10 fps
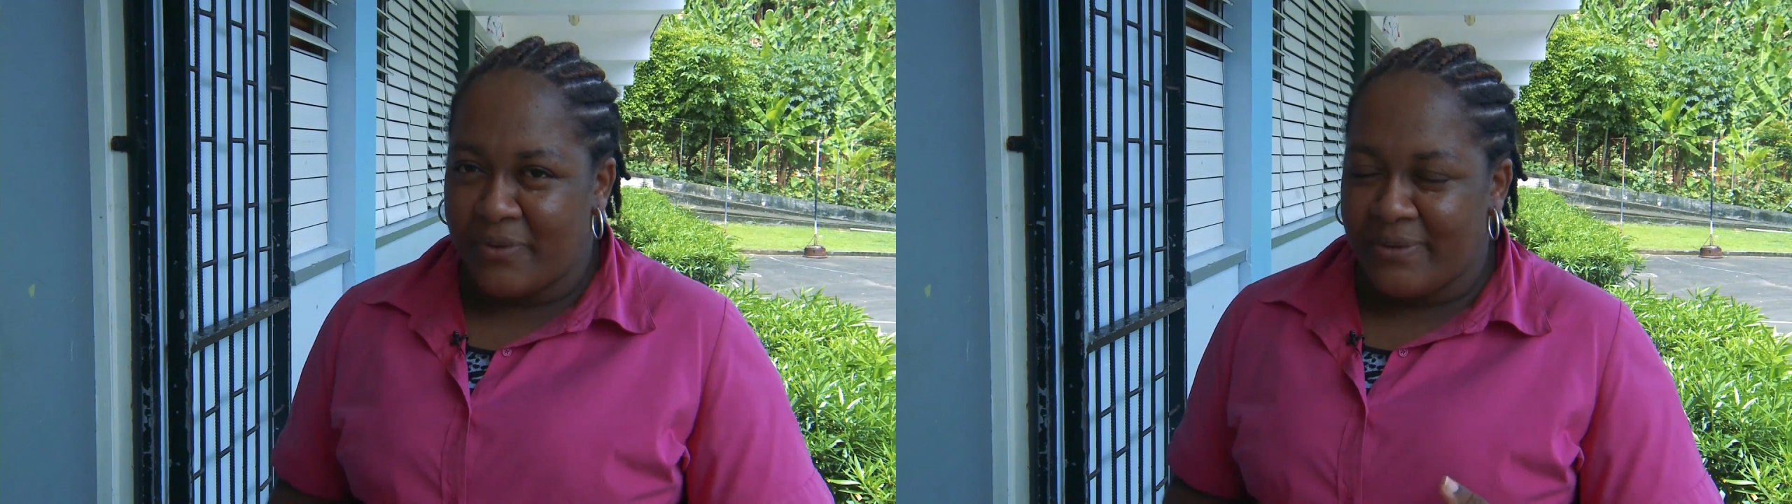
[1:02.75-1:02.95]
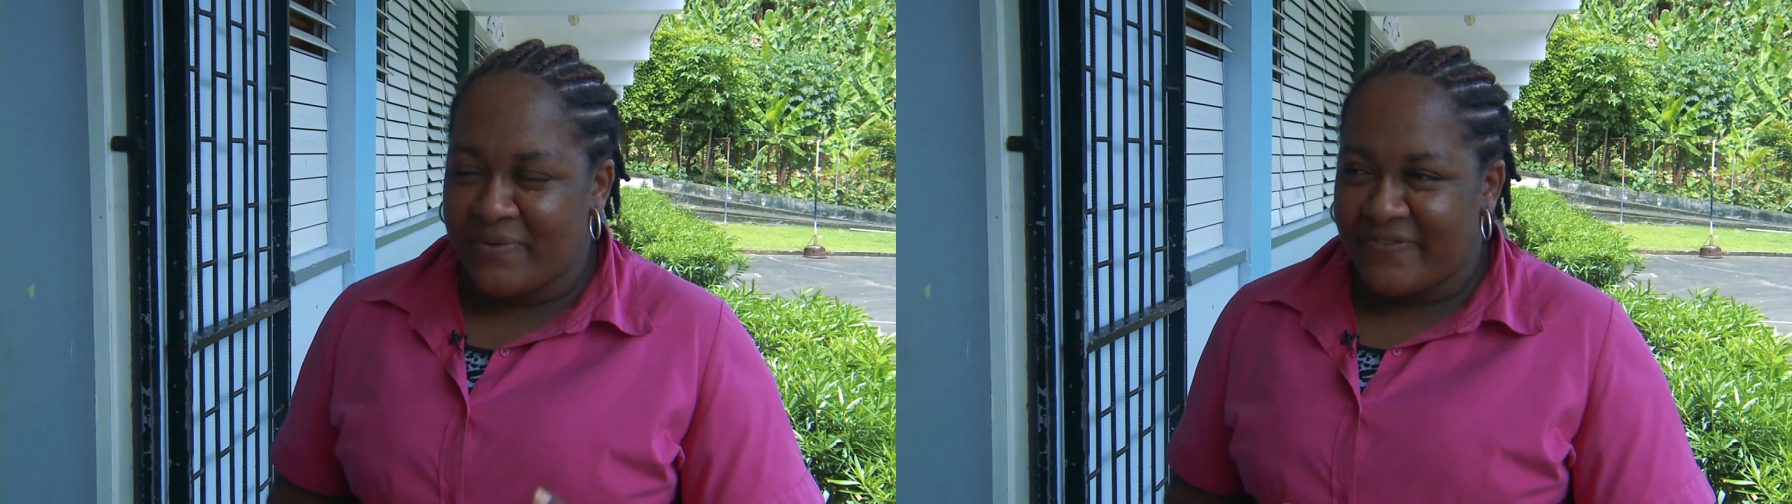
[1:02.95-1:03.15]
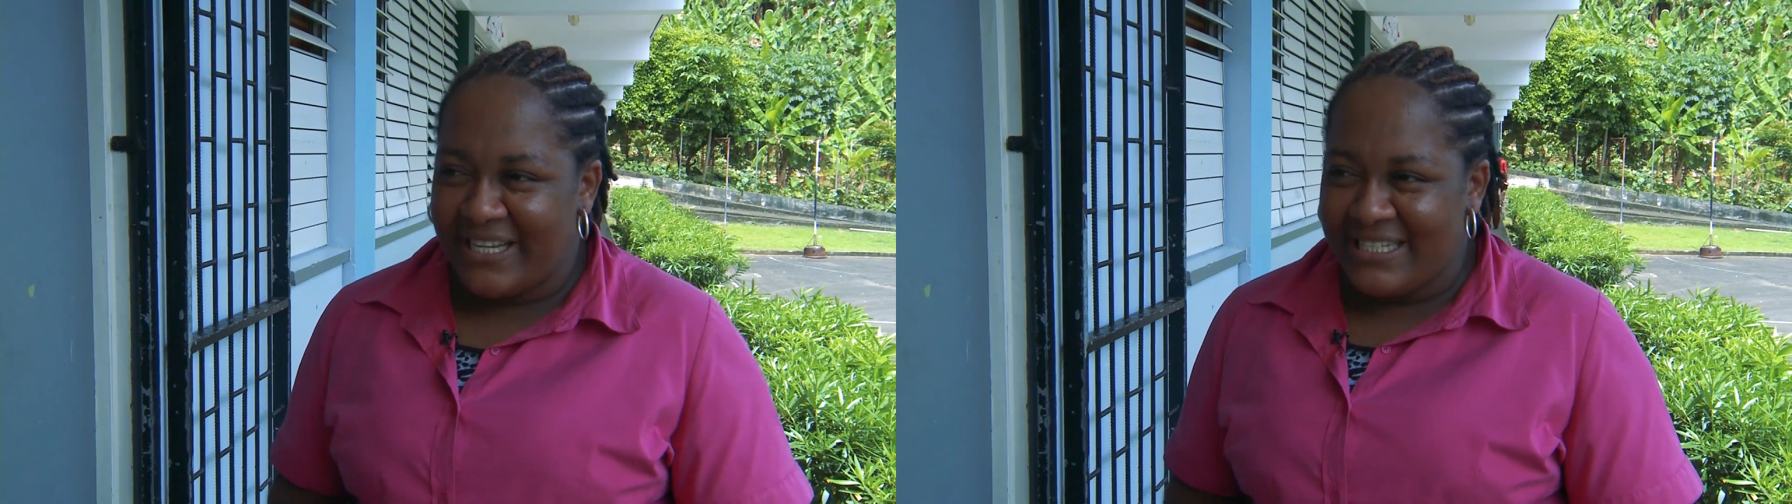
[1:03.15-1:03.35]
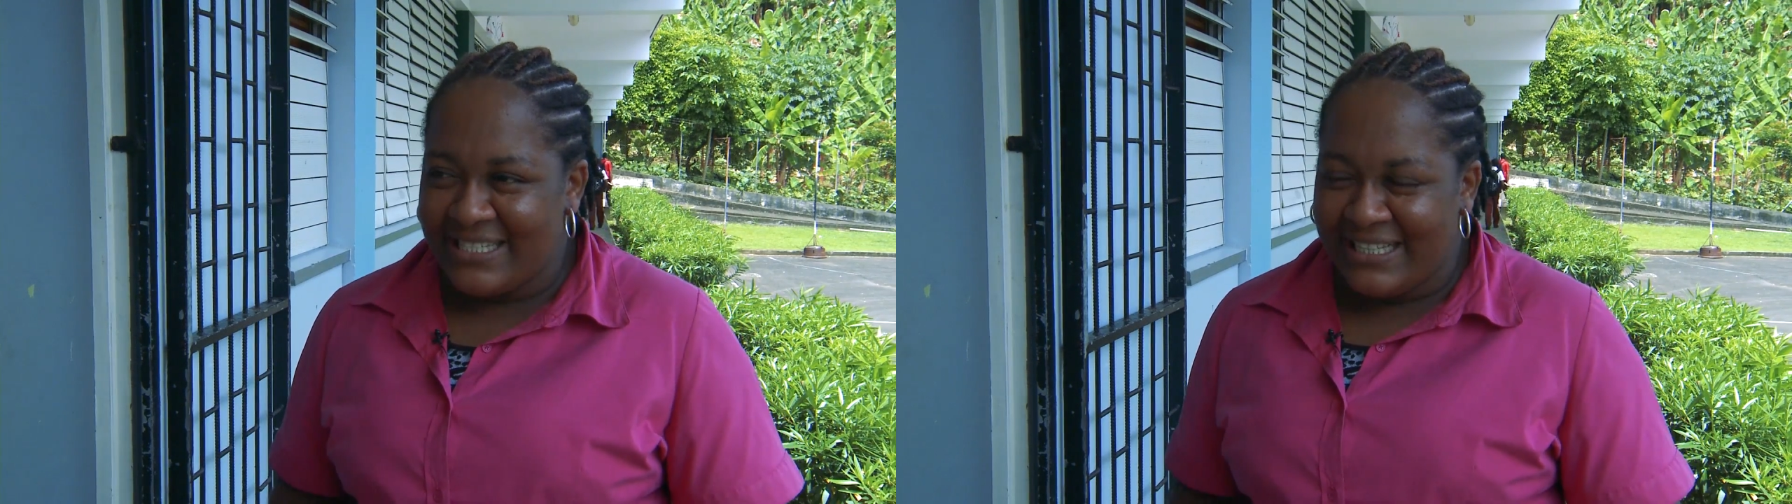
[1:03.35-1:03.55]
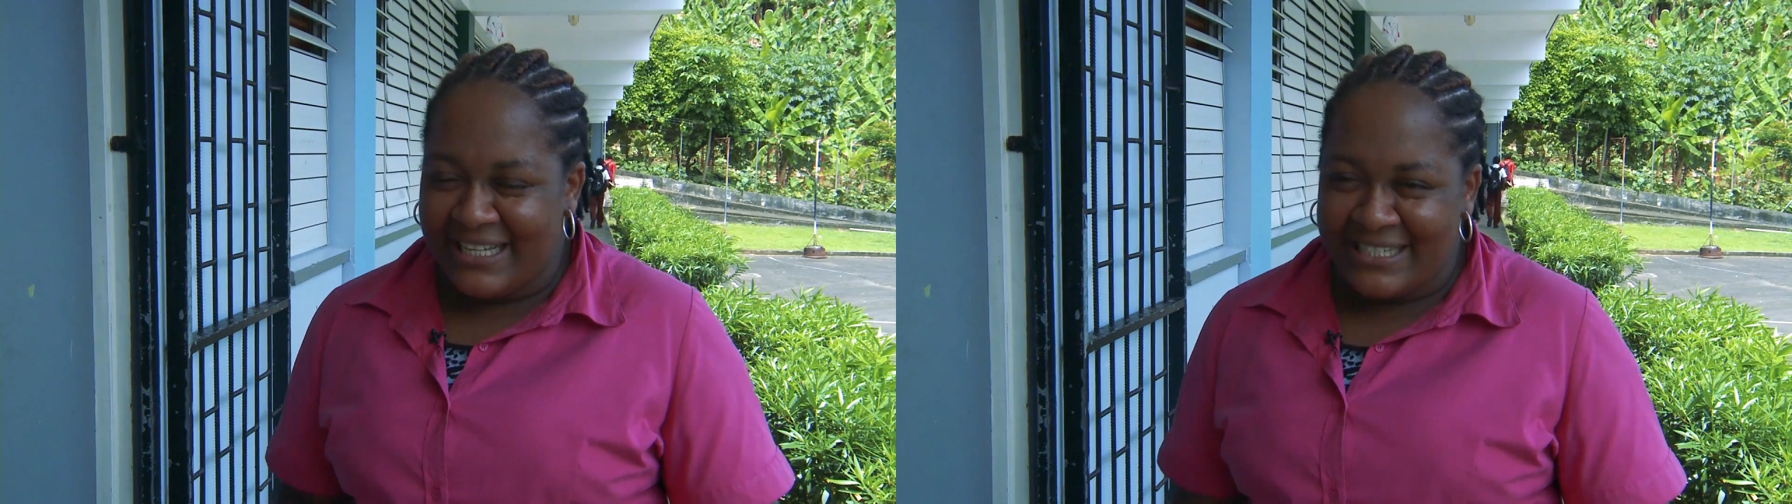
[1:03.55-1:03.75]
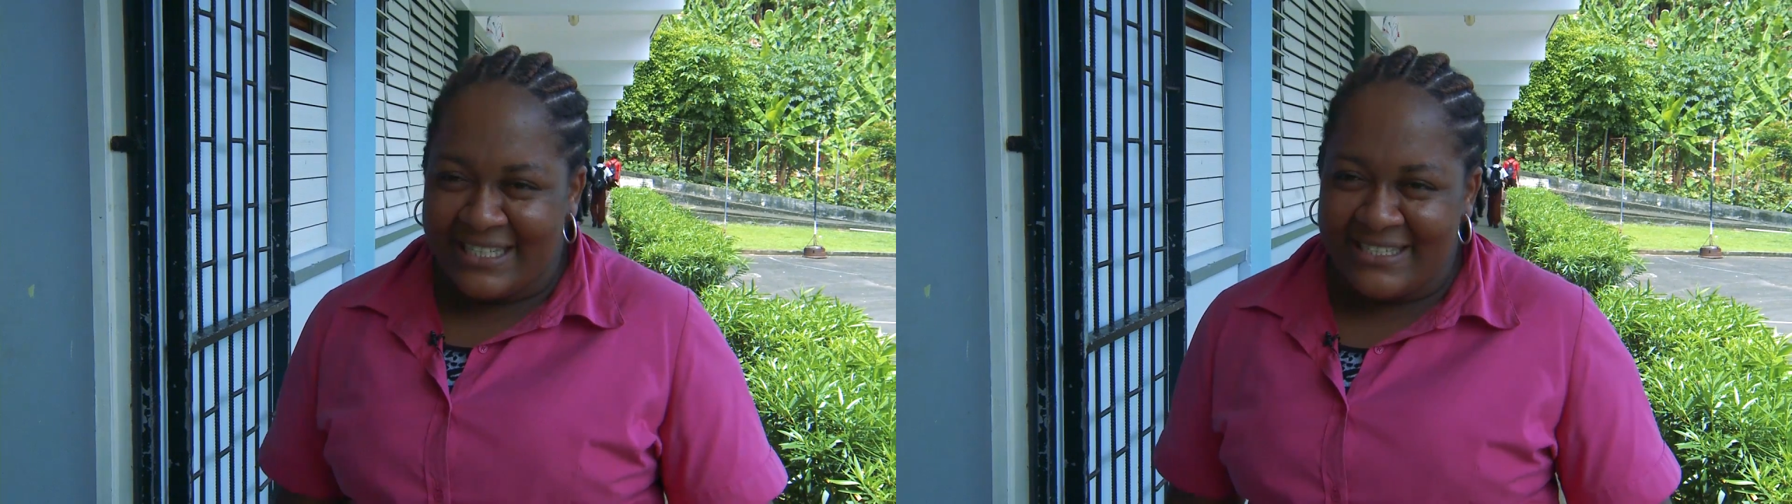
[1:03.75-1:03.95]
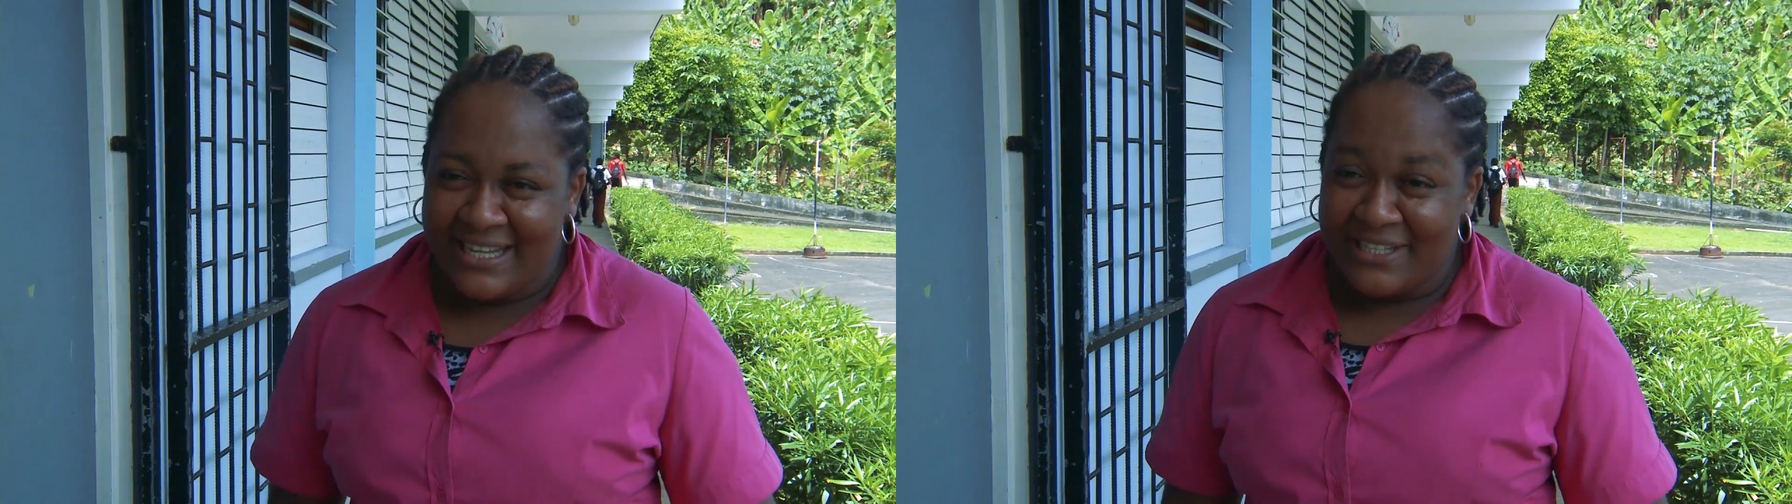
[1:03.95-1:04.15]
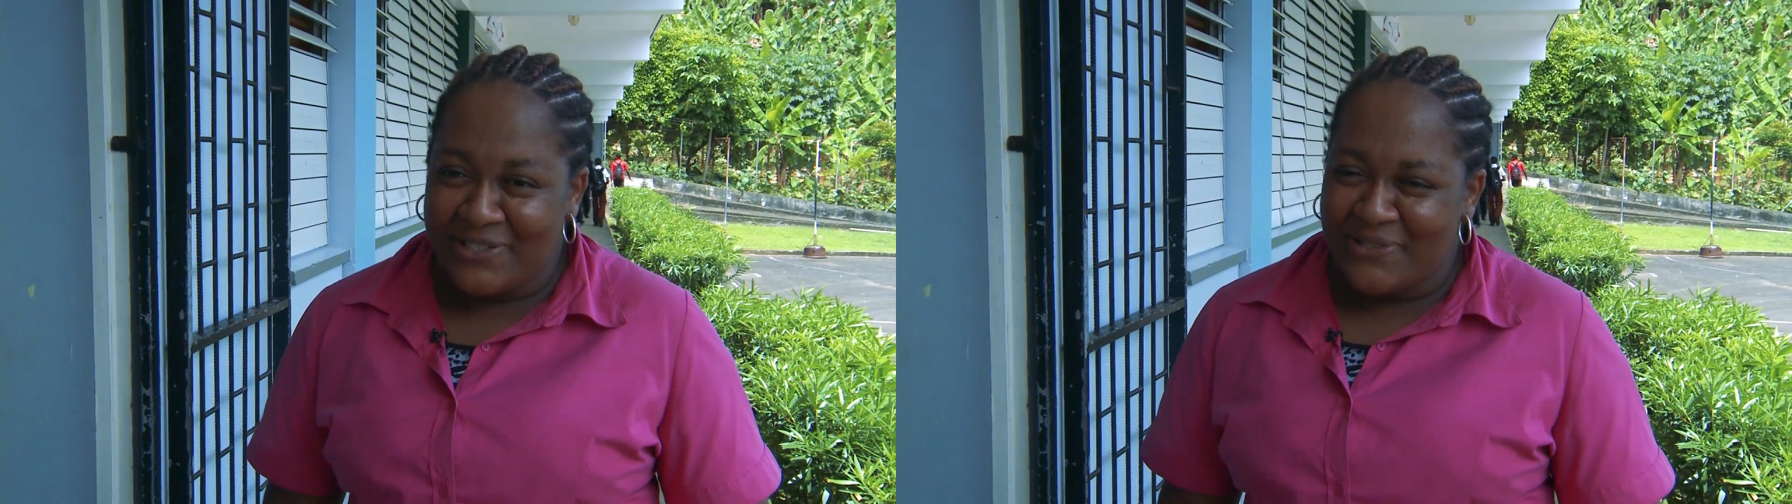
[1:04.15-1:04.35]
problems with internet, I
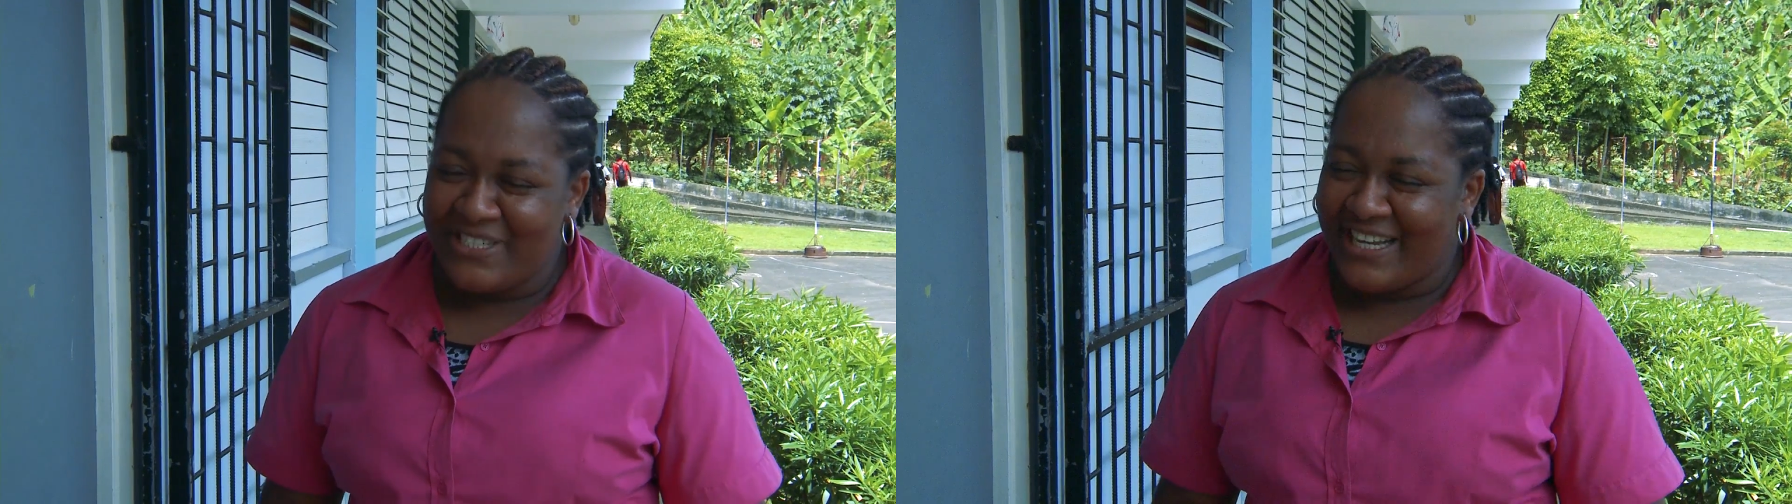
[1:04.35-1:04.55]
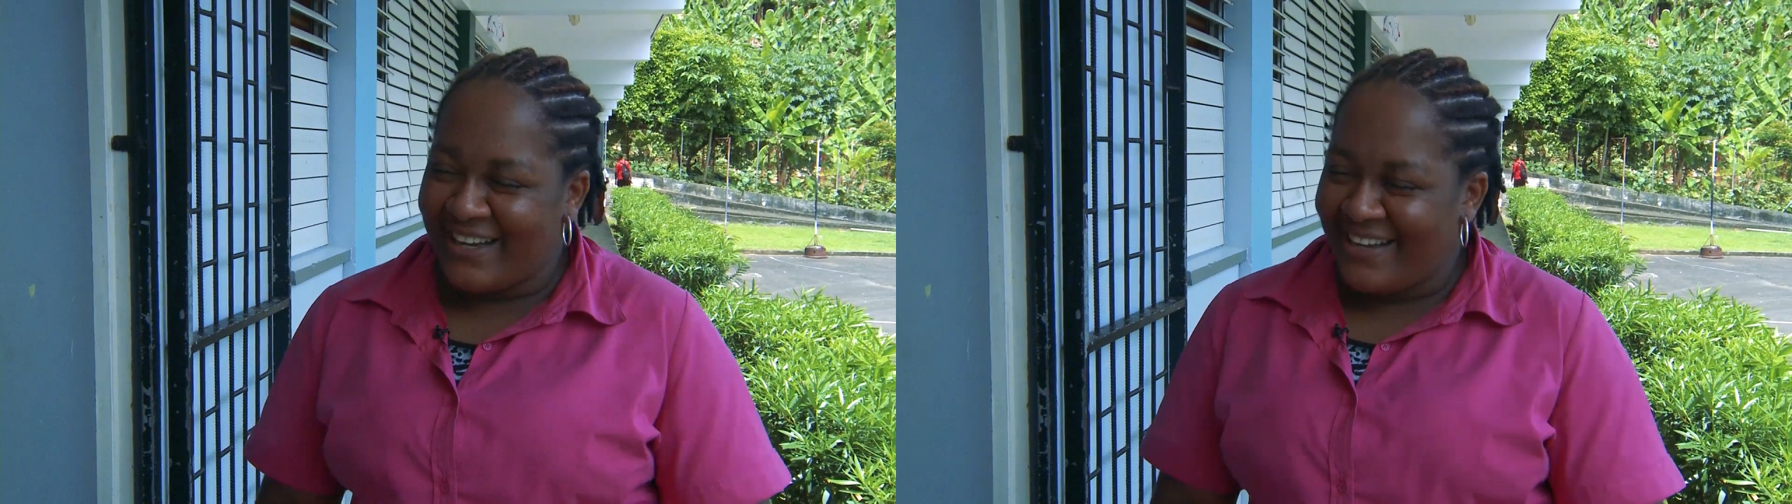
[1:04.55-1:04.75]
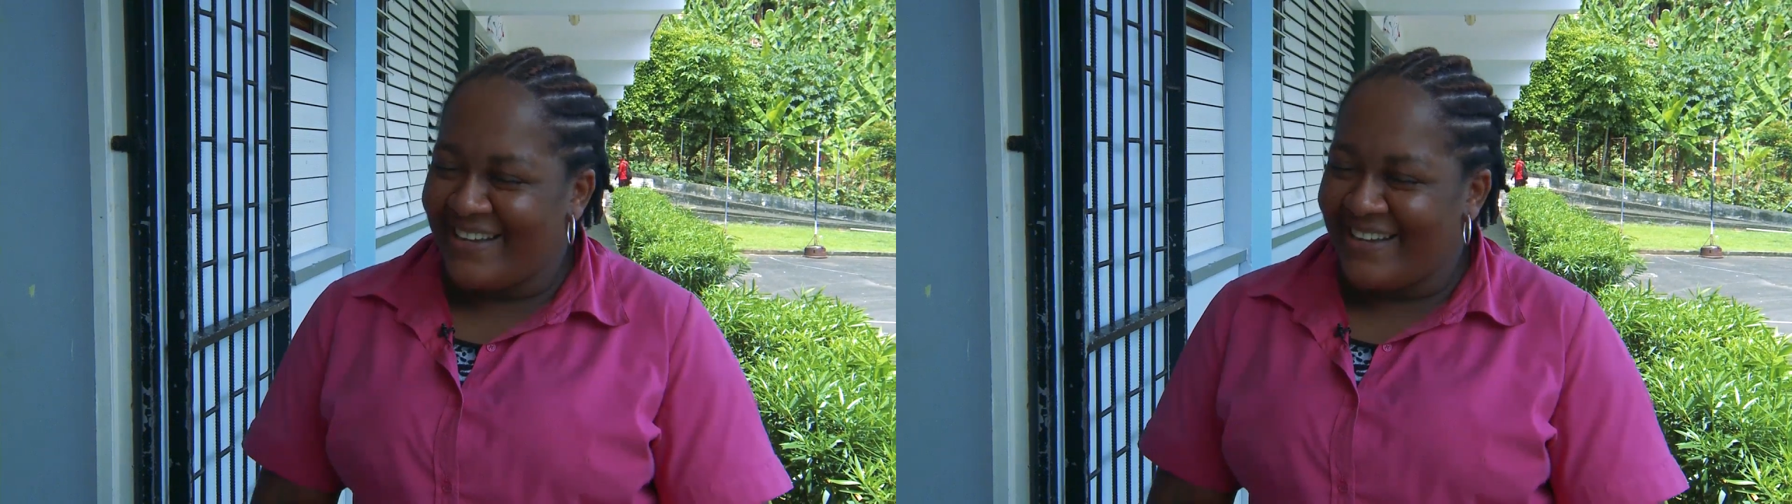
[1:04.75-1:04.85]
decided to check